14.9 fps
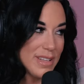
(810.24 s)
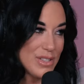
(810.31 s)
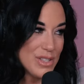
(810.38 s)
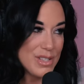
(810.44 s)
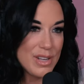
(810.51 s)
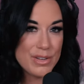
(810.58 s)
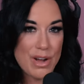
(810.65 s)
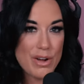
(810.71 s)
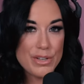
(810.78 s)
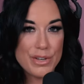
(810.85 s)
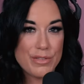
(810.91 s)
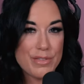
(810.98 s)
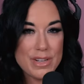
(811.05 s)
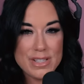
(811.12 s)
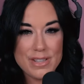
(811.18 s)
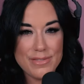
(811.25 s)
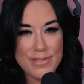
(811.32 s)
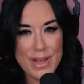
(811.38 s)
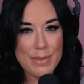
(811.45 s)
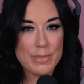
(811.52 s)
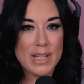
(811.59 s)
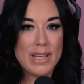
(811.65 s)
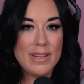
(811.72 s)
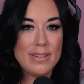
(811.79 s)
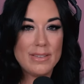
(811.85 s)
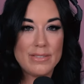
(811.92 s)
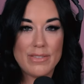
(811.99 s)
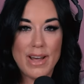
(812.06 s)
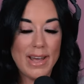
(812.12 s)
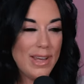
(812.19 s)
like just on your friends and family,
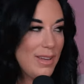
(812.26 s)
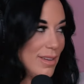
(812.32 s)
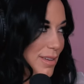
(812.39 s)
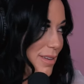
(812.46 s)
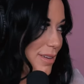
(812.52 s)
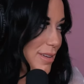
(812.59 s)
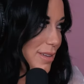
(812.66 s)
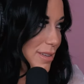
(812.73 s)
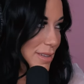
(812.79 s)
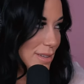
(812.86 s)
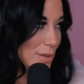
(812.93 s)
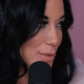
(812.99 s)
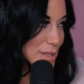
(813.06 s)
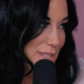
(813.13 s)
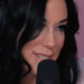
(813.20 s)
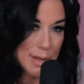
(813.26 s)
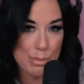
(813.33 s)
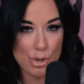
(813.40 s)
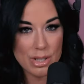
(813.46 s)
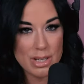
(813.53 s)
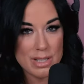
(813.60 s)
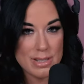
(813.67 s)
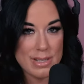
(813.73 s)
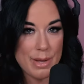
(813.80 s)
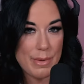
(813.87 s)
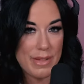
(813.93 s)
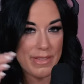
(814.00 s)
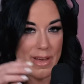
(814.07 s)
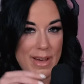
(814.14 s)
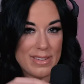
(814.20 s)
right? What is state board going to say
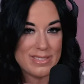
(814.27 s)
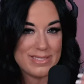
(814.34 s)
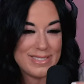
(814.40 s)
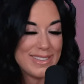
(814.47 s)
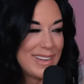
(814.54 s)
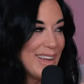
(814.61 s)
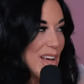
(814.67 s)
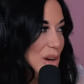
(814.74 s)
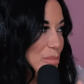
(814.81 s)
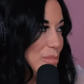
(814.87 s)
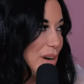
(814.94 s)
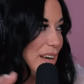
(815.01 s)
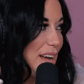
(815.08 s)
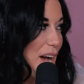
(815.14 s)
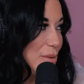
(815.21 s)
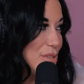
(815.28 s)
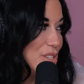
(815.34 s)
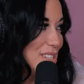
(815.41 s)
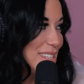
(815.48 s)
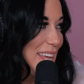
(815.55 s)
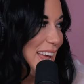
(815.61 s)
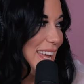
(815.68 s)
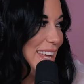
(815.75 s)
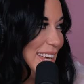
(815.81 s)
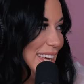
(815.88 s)
about that? But I would just say